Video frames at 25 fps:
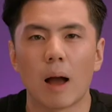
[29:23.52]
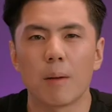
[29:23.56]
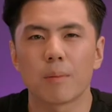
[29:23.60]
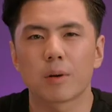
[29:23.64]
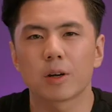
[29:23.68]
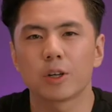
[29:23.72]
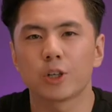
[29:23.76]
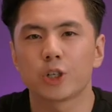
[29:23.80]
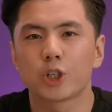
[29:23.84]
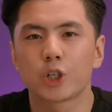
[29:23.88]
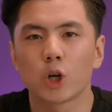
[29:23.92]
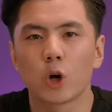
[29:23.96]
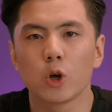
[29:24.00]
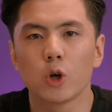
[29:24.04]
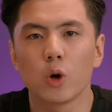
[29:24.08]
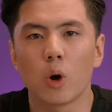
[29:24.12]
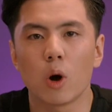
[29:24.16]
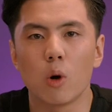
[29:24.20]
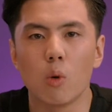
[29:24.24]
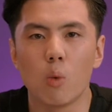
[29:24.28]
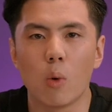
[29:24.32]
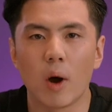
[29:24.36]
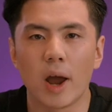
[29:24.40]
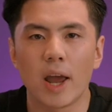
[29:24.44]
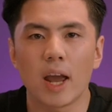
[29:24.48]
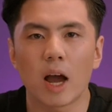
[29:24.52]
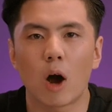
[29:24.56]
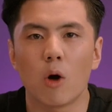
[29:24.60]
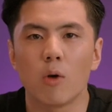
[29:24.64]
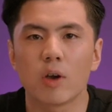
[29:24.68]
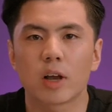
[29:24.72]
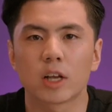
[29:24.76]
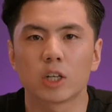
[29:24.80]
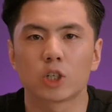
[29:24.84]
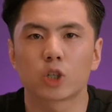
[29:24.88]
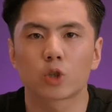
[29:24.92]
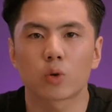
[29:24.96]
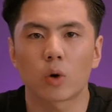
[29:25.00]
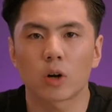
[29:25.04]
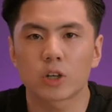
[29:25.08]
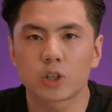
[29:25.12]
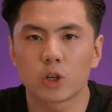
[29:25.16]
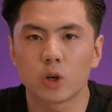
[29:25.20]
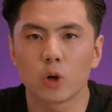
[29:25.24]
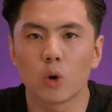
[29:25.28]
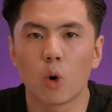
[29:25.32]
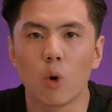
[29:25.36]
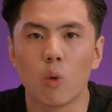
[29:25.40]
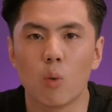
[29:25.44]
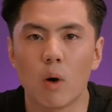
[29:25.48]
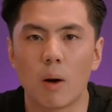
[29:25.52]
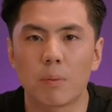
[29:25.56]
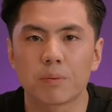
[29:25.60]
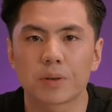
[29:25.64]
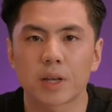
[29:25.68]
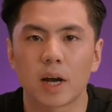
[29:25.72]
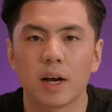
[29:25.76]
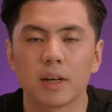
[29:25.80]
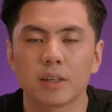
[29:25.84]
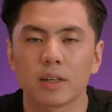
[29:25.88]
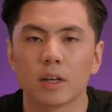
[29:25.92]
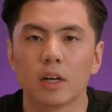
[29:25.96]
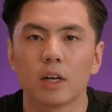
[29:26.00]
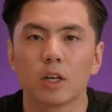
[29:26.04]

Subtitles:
I'm gonna show you a way how you can structure your whole website